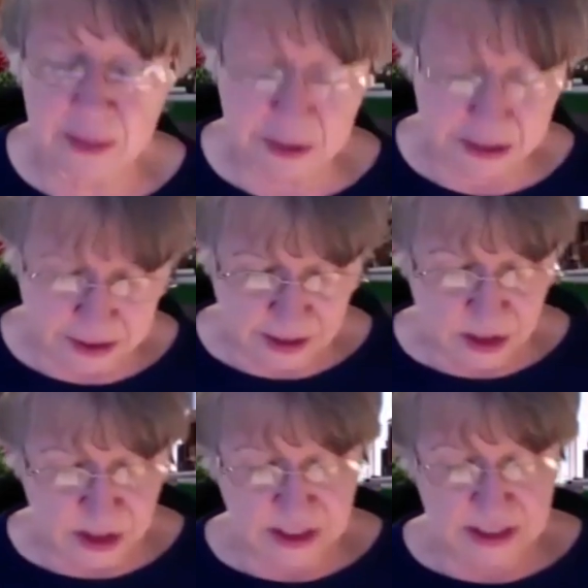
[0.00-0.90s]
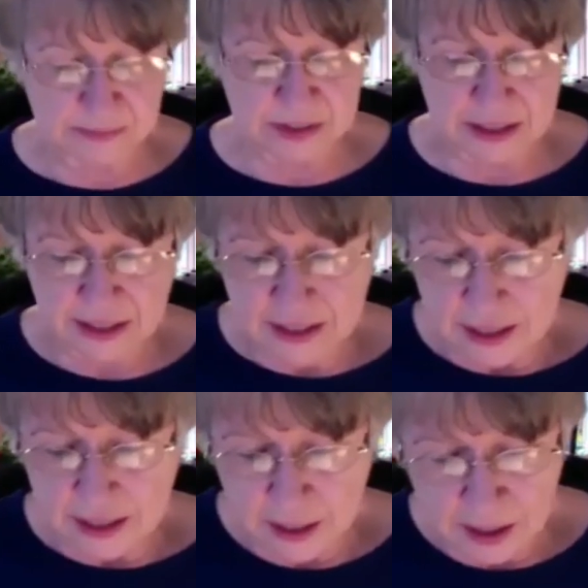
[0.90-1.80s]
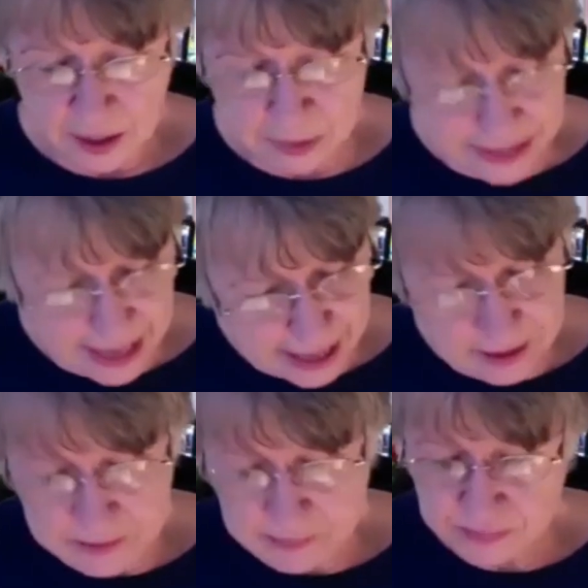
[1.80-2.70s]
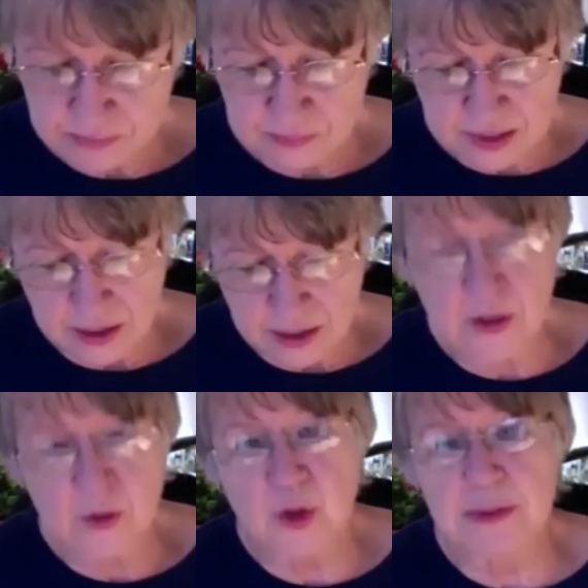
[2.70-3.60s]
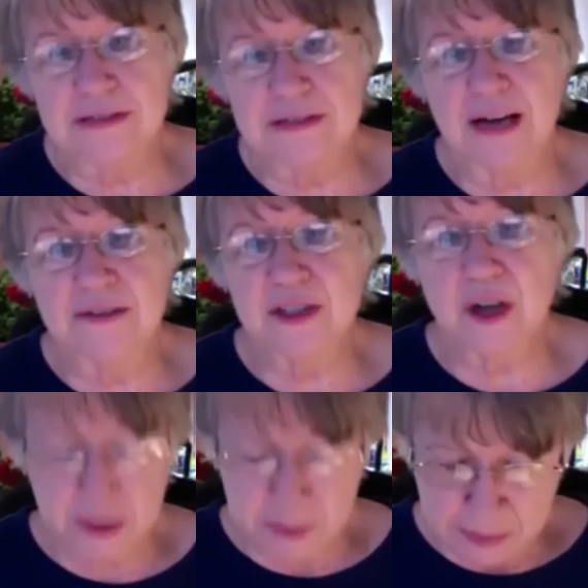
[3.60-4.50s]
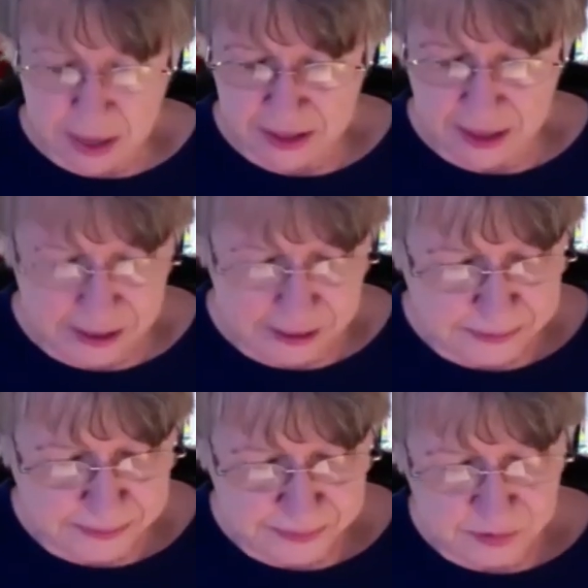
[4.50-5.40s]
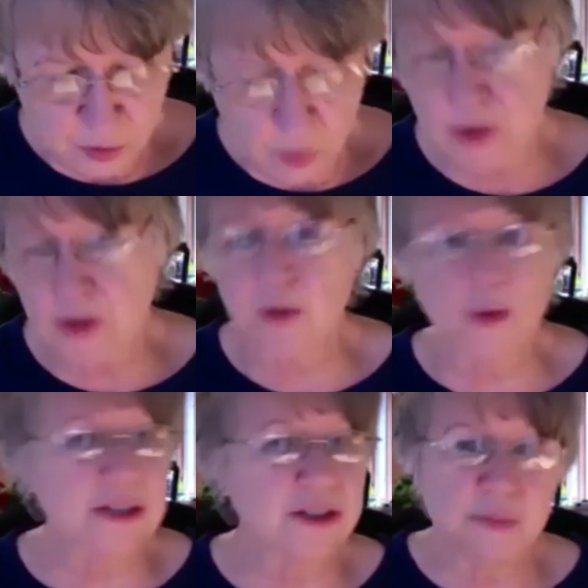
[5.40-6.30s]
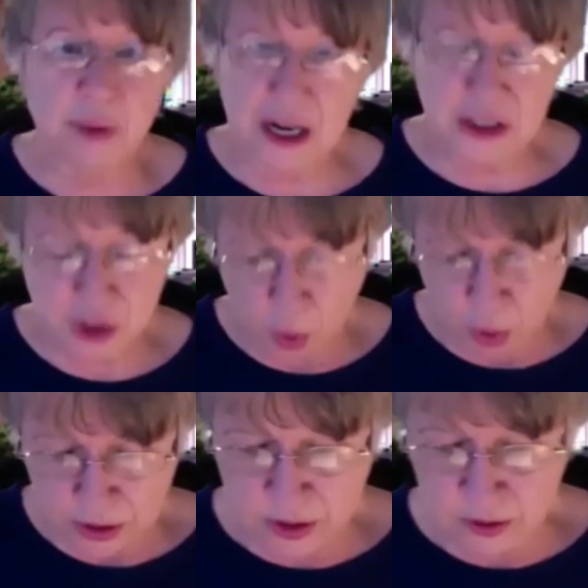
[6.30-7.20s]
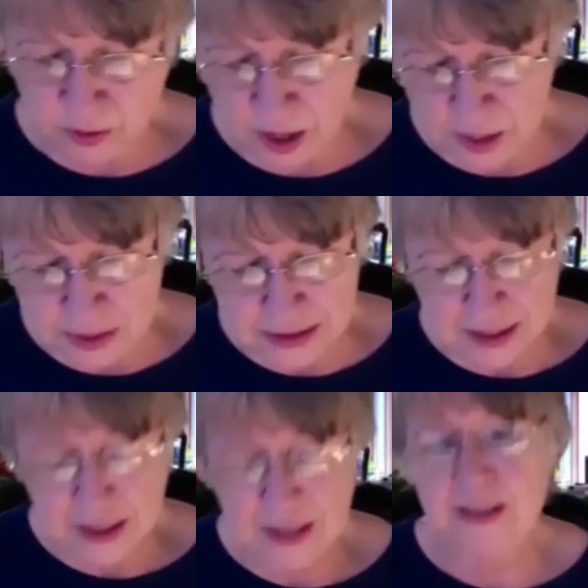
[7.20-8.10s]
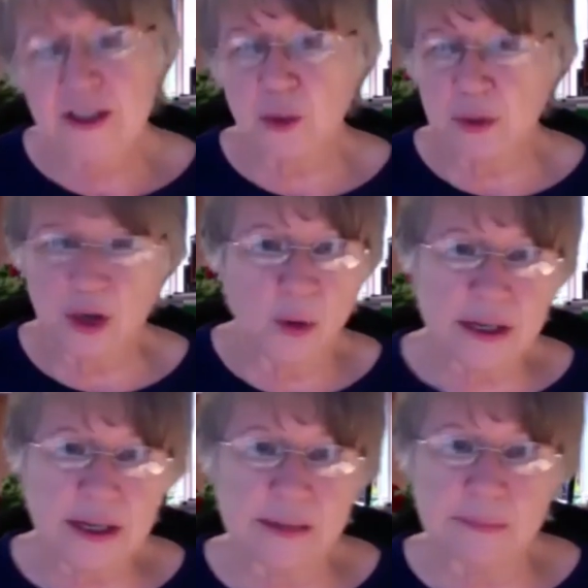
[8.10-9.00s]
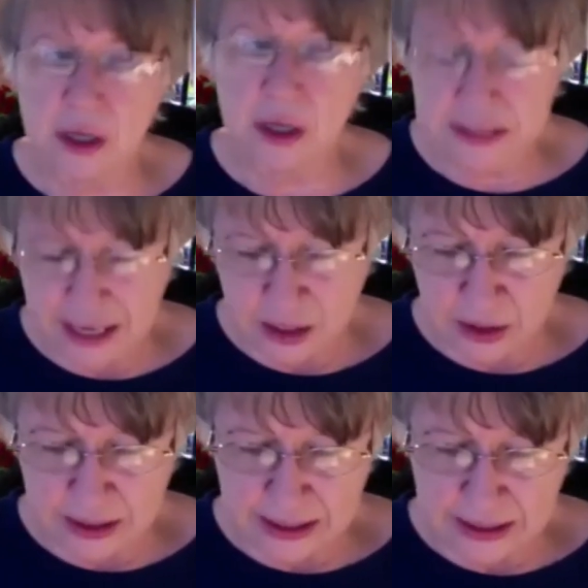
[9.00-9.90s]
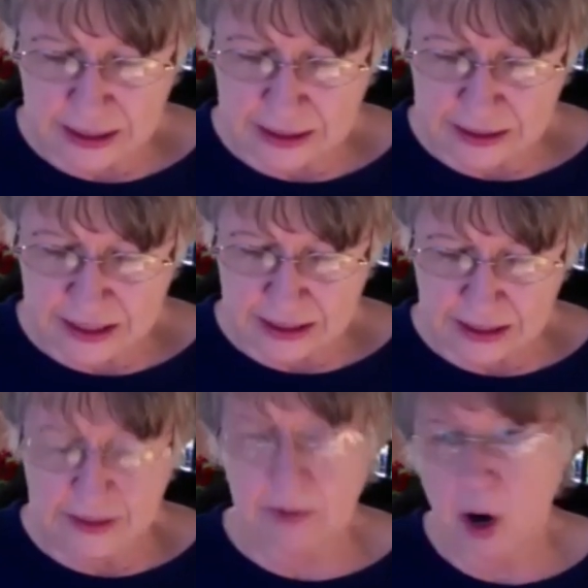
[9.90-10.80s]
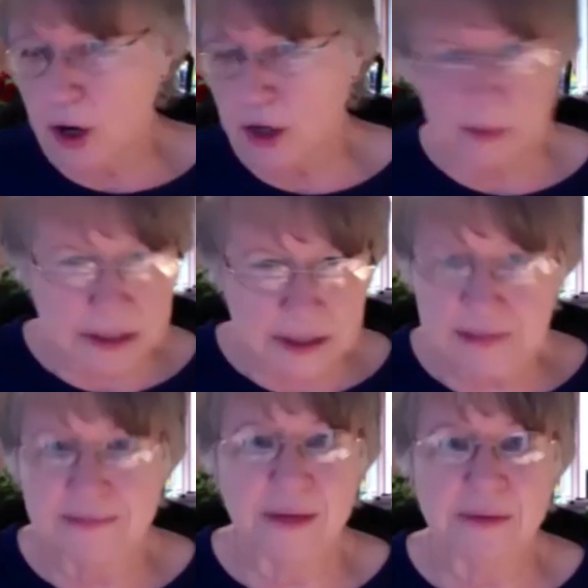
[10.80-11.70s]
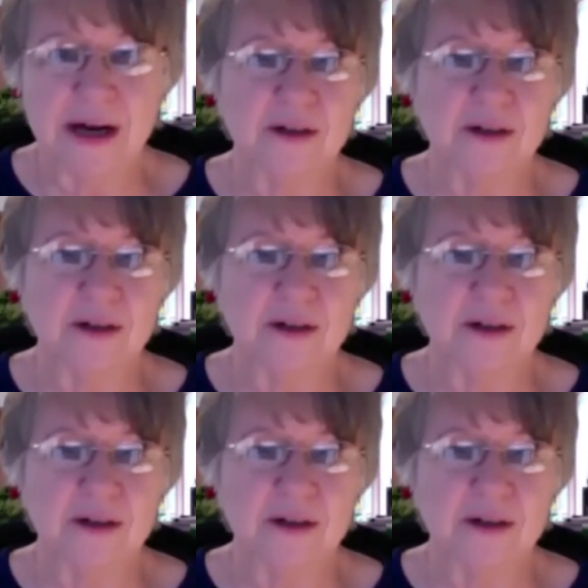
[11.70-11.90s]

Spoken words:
discussions, but cattle and other ruminant livestock emit methane, whether they're raised on pasture or in confinement. So we don't want to get bogged down in the arguments about